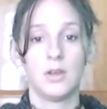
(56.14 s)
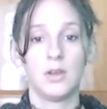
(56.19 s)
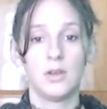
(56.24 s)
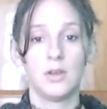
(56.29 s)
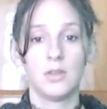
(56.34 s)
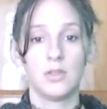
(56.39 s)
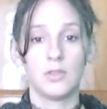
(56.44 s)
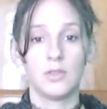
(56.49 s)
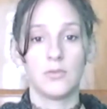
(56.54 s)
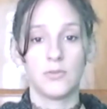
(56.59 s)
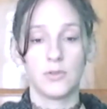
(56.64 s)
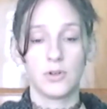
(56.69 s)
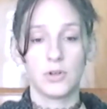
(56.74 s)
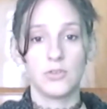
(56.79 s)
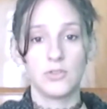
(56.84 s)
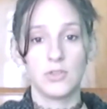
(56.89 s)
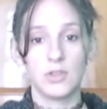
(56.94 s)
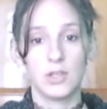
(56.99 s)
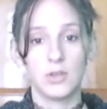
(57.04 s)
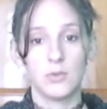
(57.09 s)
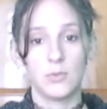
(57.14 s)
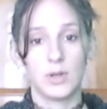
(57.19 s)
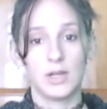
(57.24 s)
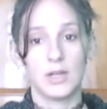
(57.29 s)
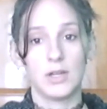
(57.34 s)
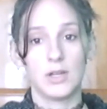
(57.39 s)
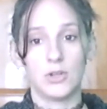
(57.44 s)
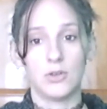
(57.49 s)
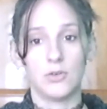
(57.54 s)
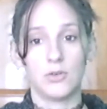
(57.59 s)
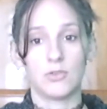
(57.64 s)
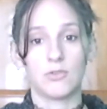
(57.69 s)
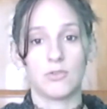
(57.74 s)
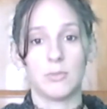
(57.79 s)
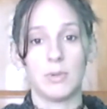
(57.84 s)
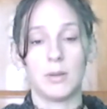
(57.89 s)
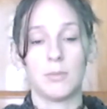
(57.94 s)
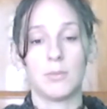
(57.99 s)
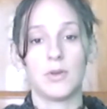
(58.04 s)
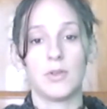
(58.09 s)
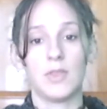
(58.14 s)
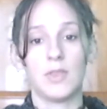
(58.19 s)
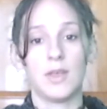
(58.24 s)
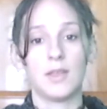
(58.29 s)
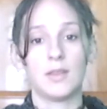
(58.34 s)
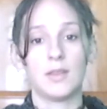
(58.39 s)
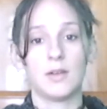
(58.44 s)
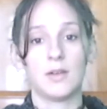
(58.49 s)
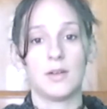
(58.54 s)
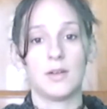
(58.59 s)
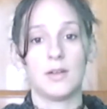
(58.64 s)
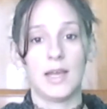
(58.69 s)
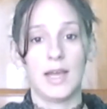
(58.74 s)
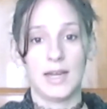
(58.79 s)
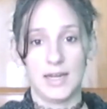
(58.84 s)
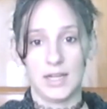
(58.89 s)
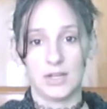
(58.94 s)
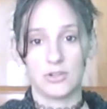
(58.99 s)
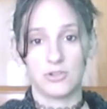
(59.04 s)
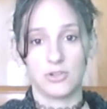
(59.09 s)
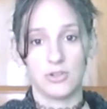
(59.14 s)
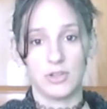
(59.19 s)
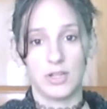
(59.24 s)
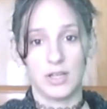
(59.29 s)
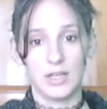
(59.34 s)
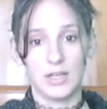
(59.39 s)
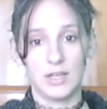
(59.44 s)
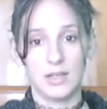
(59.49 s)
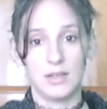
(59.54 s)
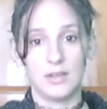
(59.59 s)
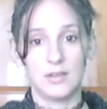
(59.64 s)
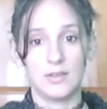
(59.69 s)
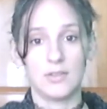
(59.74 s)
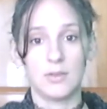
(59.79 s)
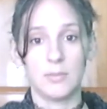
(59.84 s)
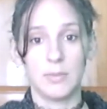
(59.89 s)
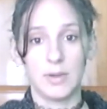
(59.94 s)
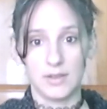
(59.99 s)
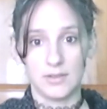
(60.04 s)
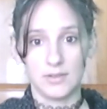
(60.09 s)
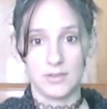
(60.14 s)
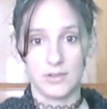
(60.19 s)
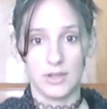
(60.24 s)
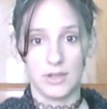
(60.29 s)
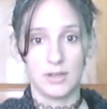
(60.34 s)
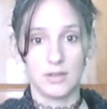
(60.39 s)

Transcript: The first thing you want to do is remember that natural light is the best light.